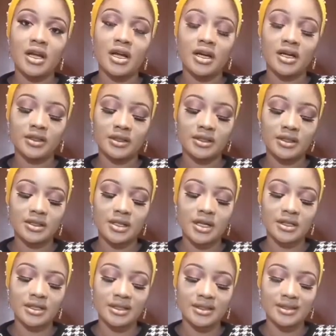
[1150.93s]
I
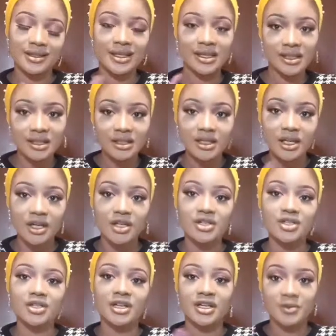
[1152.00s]
understand
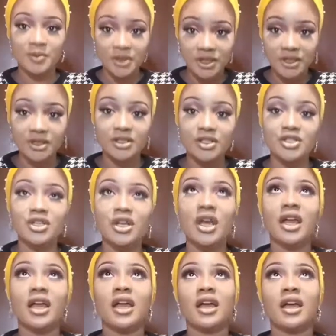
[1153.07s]
English, I speak English,
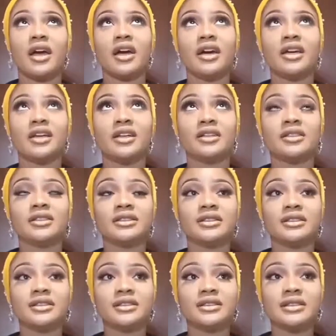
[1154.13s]
I
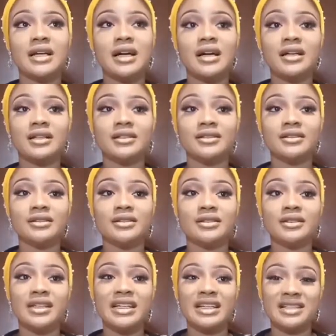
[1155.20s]
understand
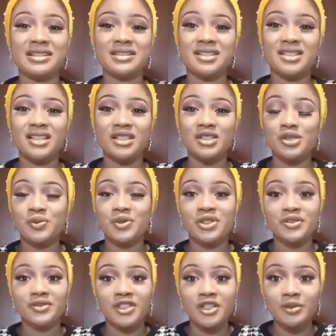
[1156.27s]
a little bit of
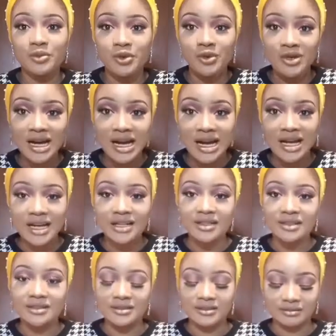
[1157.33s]
Igbo. I
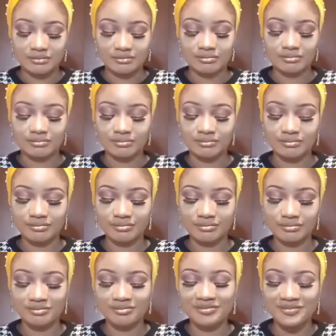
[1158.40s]
speak English. You're
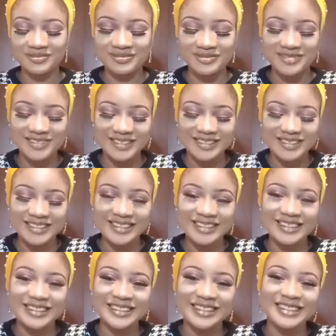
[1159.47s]
speaking Swahili
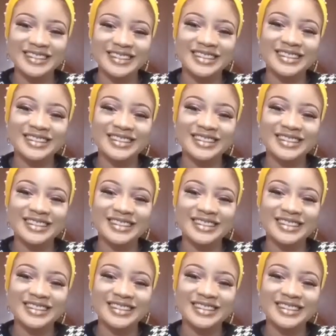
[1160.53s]
right now.